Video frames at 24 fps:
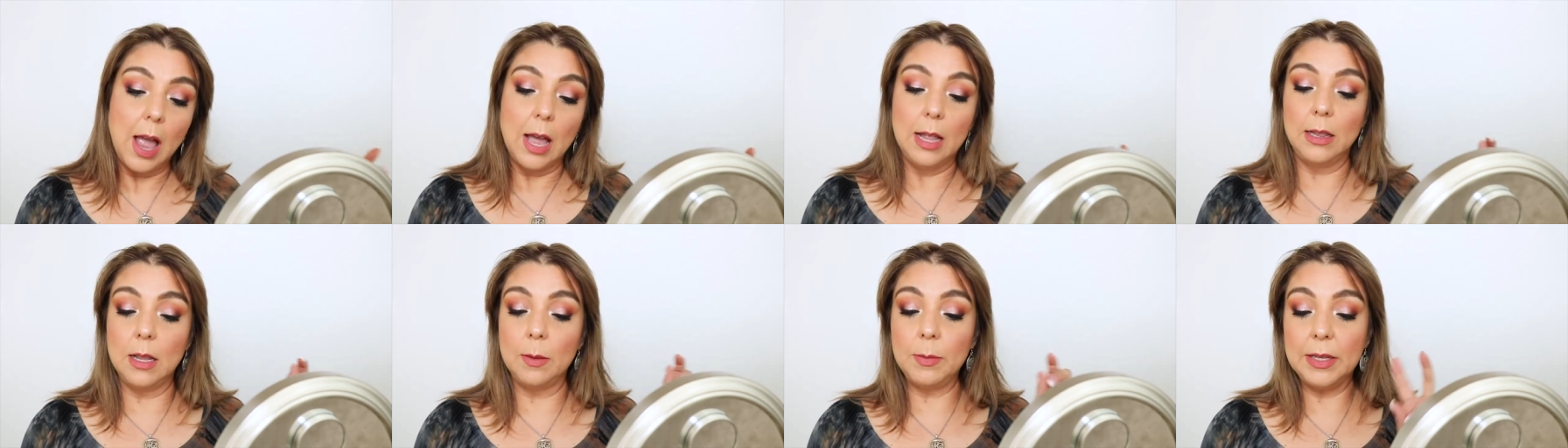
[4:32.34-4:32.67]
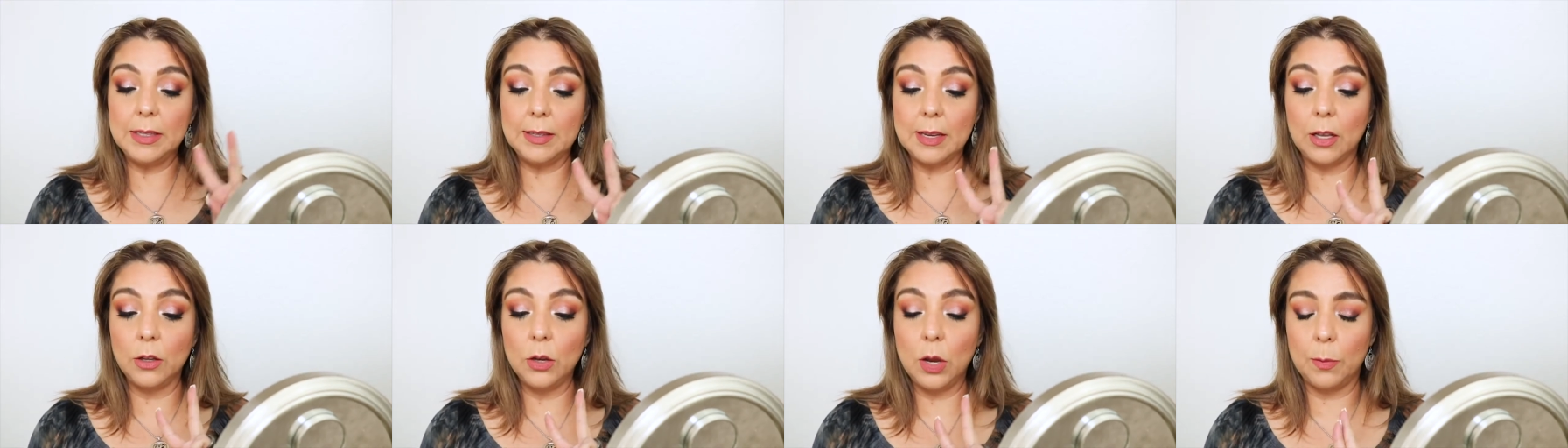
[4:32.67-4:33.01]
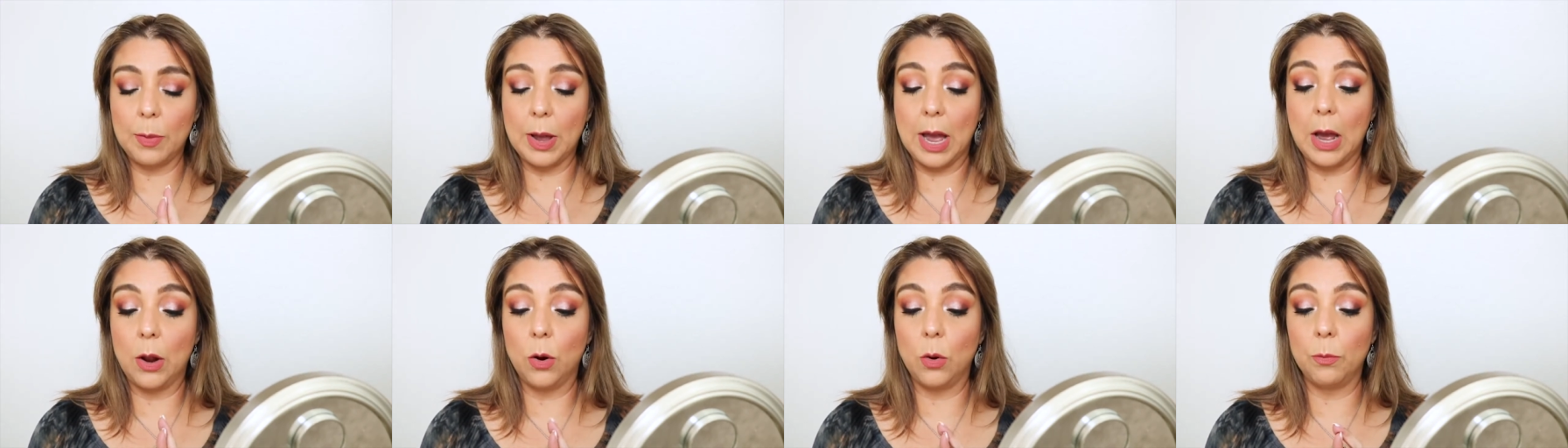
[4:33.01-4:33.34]
Let me tell you
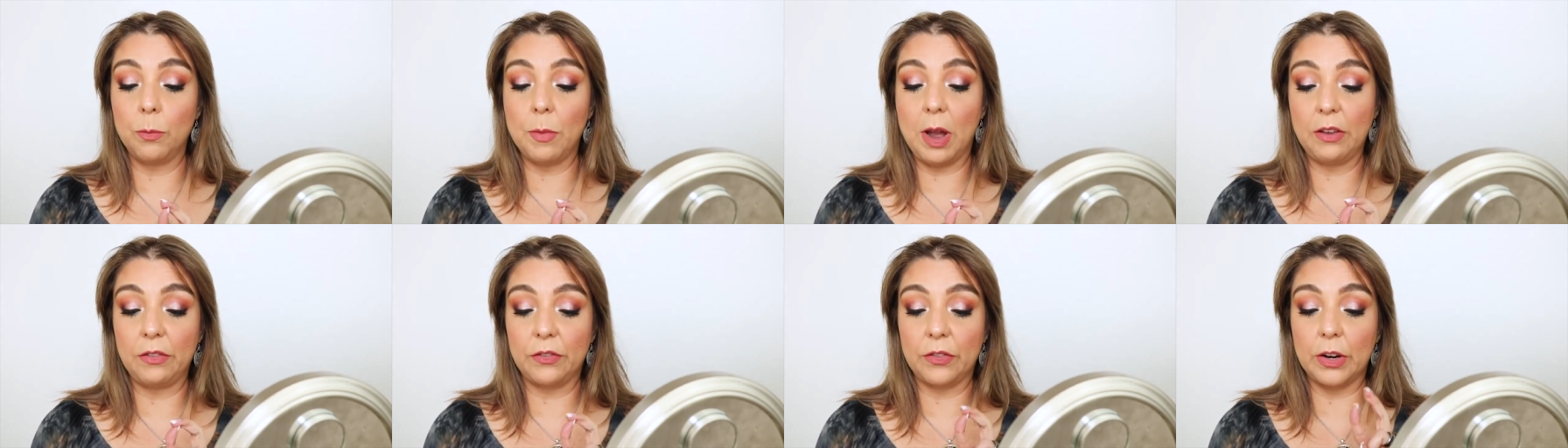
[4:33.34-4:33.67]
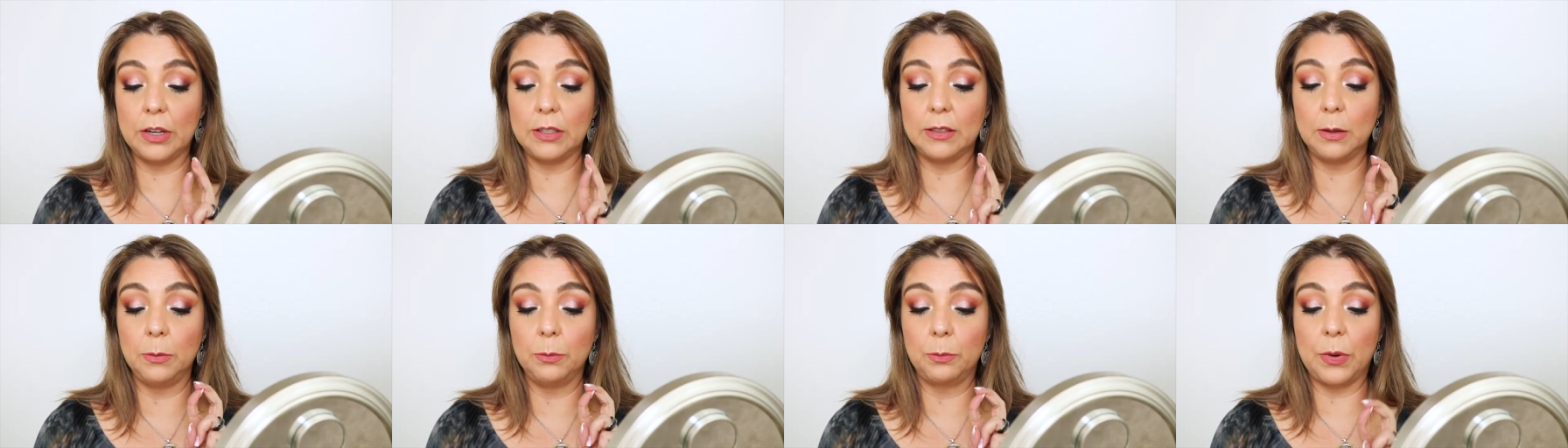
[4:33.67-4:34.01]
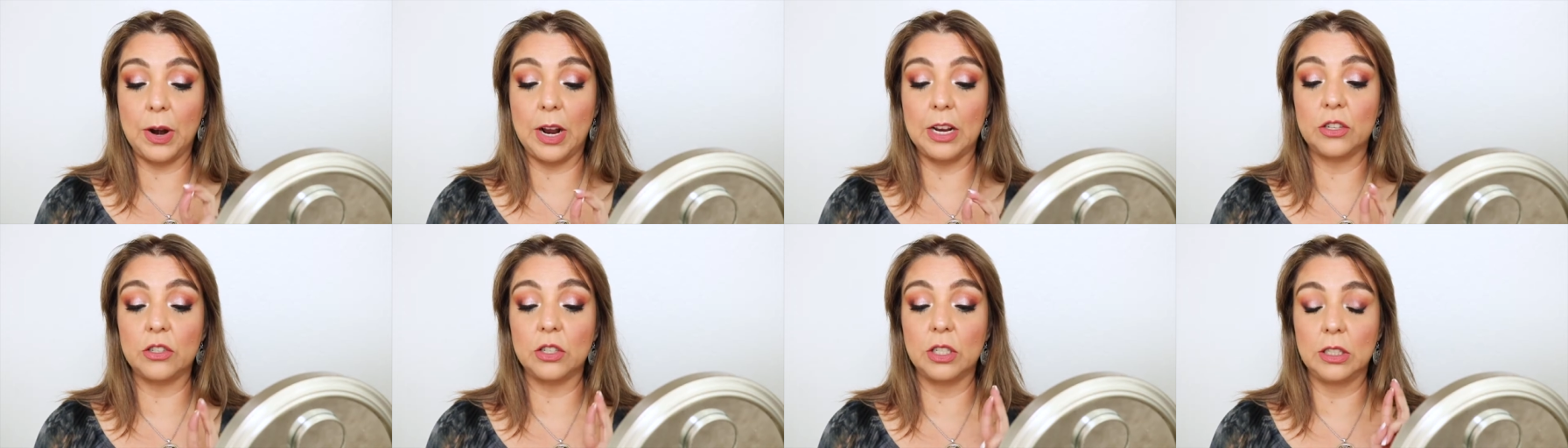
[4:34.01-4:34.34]
about my first
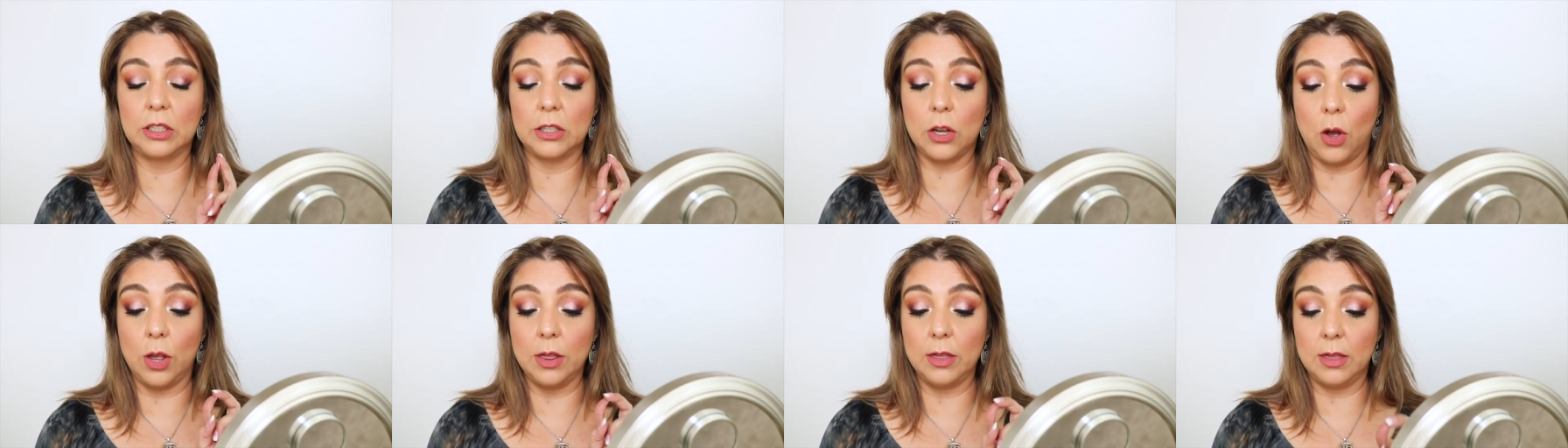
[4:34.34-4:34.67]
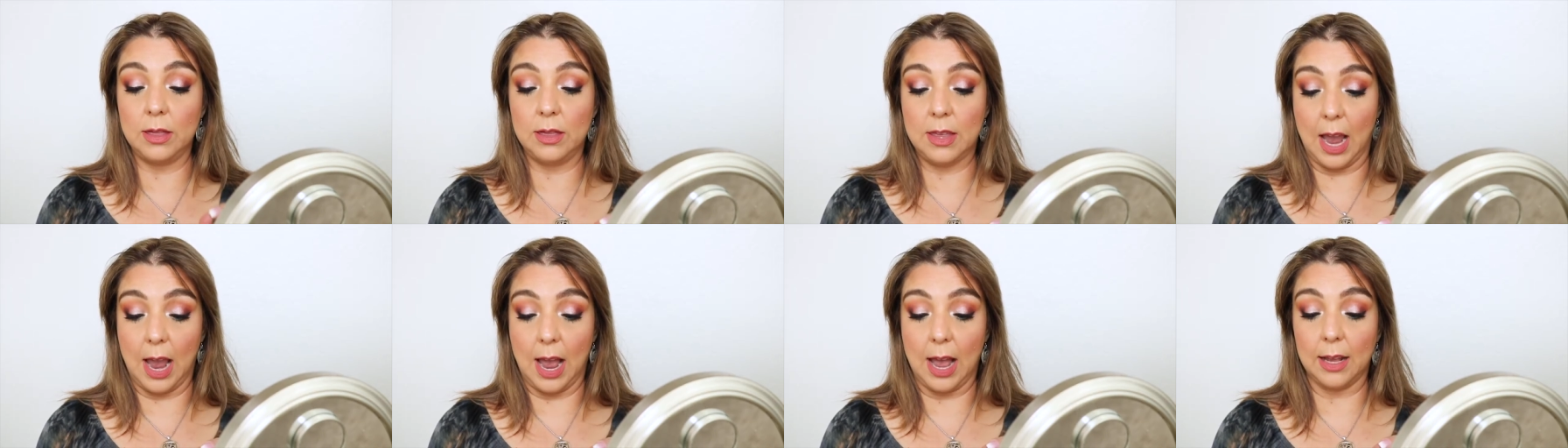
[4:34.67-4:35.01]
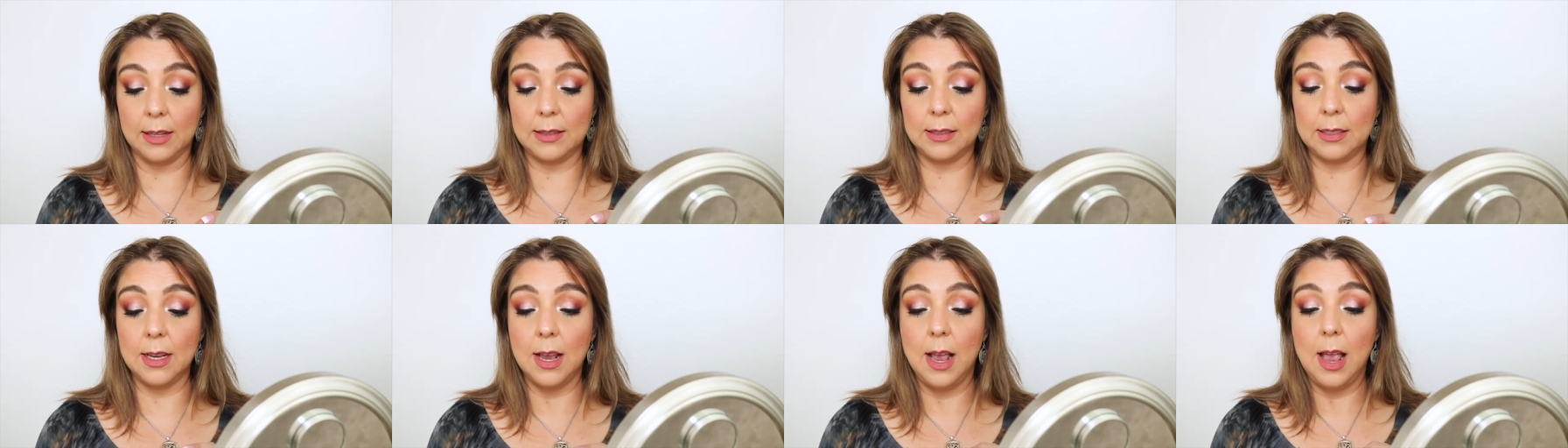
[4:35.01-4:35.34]
impressions on
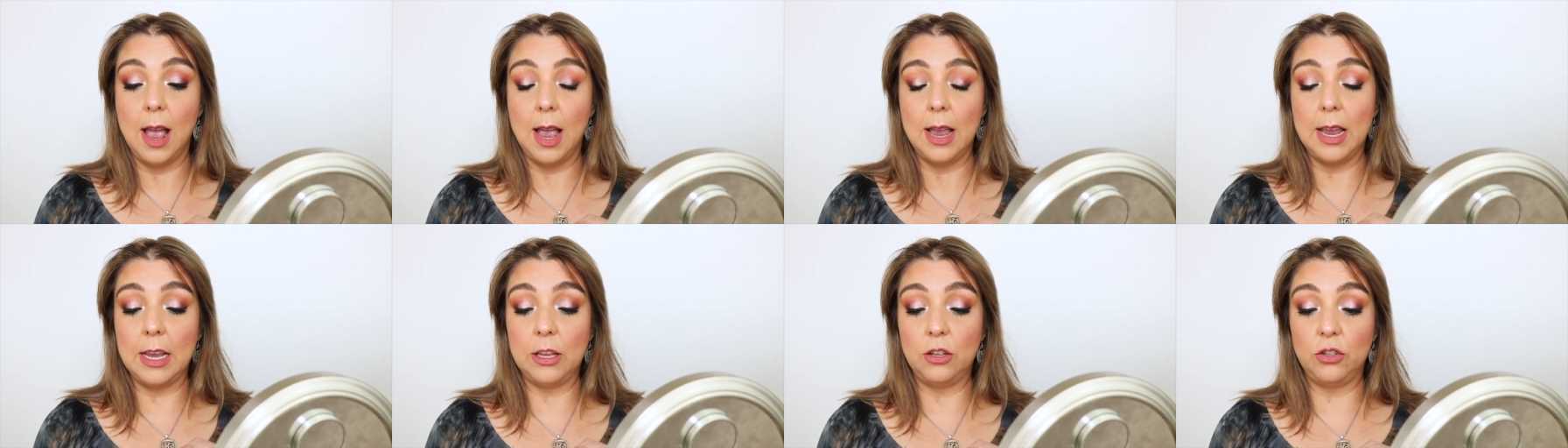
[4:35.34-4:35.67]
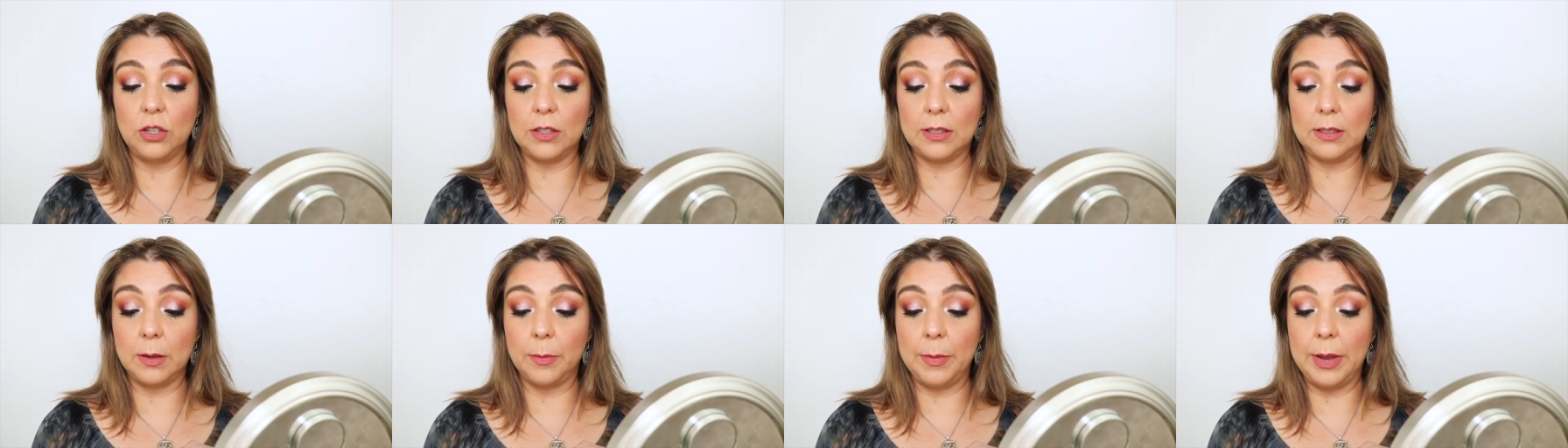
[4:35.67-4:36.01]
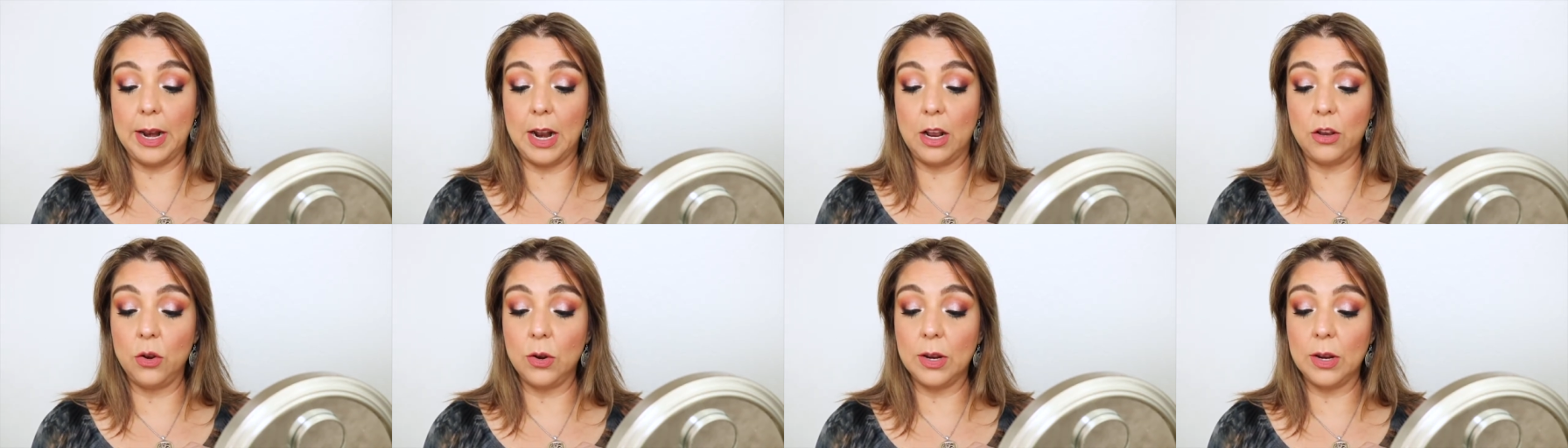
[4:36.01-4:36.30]
that in just a minute.